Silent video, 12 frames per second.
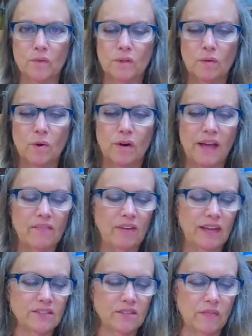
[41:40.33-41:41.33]
You already have a
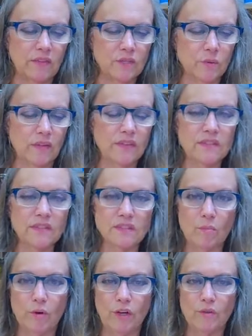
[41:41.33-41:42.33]
guess on this one. And this is
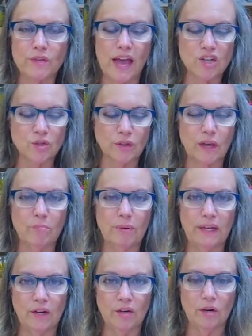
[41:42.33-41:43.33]
someone who's actually
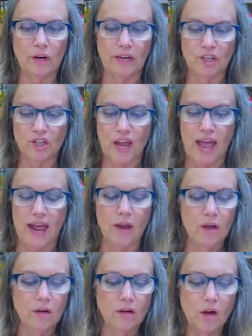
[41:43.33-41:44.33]
appeared in a chat.
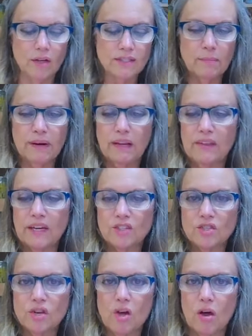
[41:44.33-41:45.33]
Not somebody that I
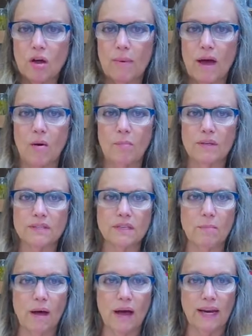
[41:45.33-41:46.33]
just talk about, but
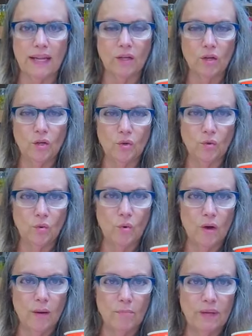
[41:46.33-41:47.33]
somebody
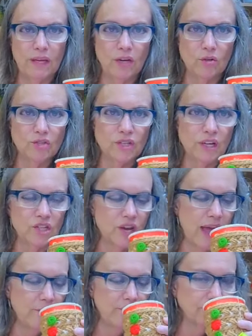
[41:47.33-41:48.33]
who appears in a chat.